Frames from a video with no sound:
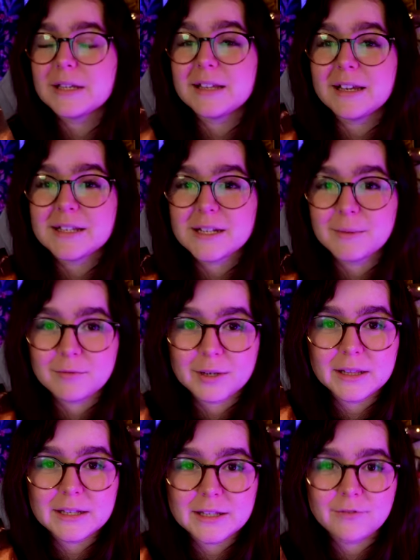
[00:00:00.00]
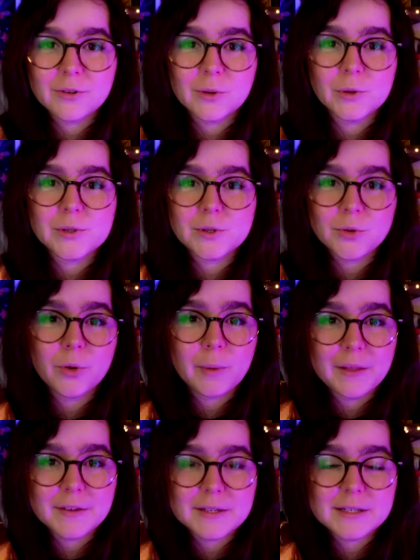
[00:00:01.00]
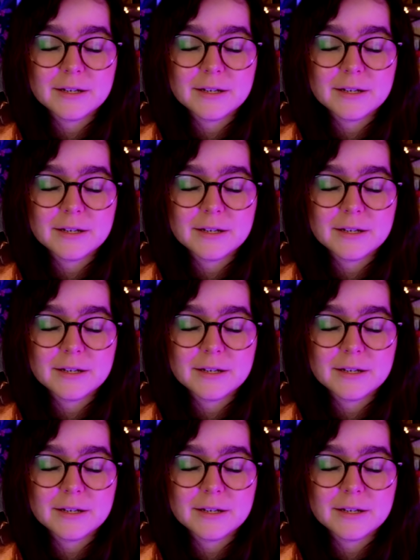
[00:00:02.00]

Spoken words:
I think it's going to be really difficult to talk about this